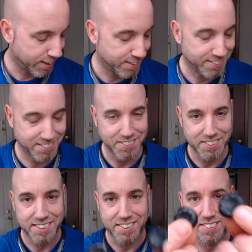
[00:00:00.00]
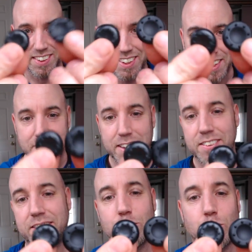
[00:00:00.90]
I can just do it this way.
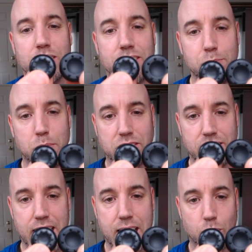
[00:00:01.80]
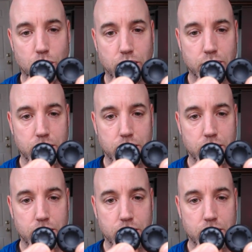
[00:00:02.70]
So these ones are much narrower.